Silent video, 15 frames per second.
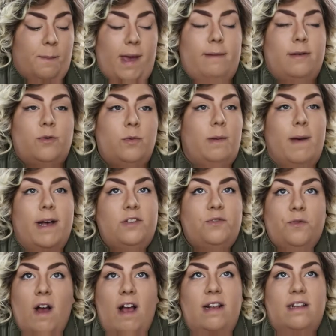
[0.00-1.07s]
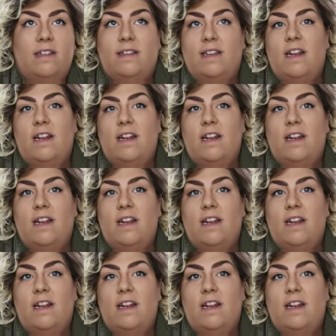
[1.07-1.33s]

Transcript: babies will be best friends,